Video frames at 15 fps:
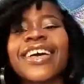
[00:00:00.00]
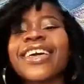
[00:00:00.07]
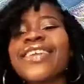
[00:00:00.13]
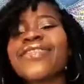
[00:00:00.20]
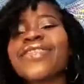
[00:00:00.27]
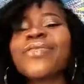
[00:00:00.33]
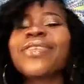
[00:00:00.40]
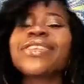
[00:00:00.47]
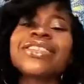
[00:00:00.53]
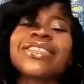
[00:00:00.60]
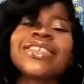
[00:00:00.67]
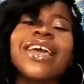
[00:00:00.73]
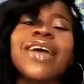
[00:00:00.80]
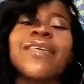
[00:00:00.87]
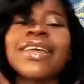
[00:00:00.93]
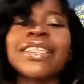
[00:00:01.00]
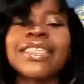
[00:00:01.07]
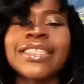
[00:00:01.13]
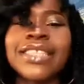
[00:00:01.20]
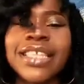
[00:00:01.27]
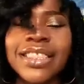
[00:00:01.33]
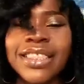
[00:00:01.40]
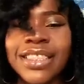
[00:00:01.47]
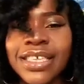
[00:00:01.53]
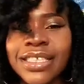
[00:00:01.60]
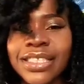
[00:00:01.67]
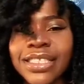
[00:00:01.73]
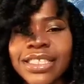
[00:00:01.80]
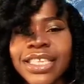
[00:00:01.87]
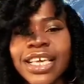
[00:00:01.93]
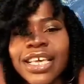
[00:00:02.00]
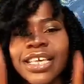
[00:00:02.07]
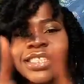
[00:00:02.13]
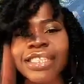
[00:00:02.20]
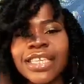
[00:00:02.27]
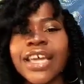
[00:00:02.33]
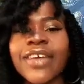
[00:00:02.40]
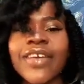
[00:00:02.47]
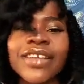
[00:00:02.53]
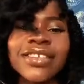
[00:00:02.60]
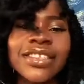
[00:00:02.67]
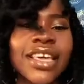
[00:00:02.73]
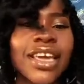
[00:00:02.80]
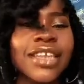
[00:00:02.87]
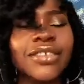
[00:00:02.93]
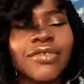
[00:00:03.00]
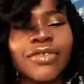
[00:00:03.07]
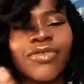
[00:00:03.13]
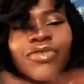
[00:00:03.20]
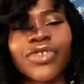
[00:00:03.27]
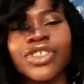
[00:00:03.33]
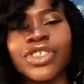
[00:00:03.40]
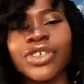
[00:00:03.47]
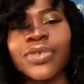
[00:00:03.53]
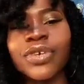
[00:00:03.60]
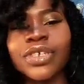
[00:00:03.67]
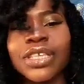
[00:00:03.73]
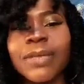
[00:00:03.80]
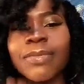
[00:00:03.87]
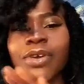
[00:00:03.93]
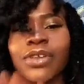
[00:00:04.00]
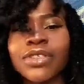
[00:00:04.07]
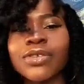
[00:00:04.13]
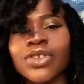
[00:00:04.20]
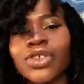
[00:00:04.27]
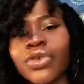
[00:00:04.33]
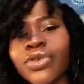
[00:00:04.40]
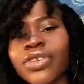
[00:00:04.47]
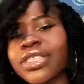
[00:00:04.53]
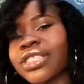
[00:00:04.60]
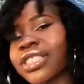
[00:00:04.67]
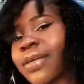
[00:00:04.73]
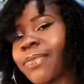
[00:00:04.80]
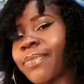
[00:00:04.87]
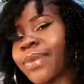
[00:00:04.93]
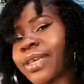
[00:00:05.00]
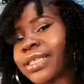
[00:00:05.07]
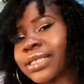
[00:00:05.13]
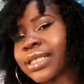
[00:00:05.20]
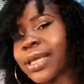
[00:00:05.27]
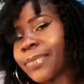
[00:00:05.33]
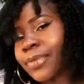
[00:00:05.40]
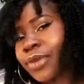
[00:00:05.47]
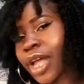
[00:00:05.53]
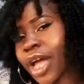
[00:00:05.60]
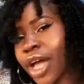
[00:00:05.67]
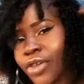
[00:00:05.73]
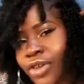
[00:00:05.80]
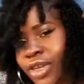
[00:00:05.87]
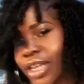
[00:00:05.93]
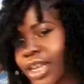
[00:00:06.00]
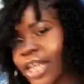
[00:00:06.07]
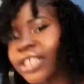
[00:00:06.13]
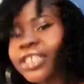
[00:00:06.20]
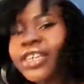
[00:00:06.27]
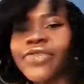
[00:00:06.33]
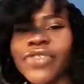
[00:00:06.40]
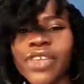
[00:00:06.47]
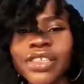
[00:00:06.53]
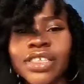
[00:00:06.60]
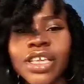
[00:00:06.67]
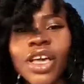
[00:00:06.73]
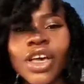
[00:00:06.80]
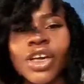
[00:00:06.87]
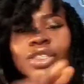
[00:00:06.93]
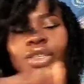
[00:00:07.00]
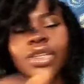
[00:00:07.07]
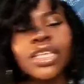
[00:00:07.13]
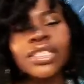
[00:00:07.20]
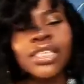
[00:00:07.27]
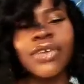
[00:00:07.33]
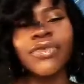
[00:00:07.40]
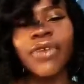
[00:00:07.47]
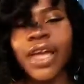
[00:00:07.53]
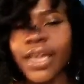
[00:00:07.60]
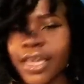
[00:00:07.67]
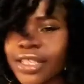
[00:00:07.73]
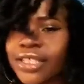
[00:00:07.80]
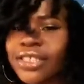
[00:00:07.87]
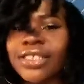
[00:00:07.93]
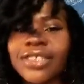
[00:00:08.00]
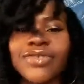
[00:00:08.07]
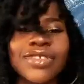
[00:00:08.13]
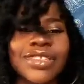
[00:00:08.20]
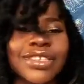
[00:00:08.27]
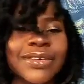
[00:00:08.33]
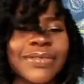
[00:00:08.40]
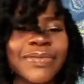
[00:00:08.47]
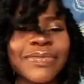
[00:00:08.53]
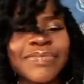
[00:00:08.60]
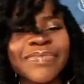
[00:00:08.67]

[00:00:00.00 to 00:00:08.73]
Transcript: If you want to see how I did this, stick around to the end of the video, because I'm going to show you step by step on how you can achieve this. So let's get right into this video.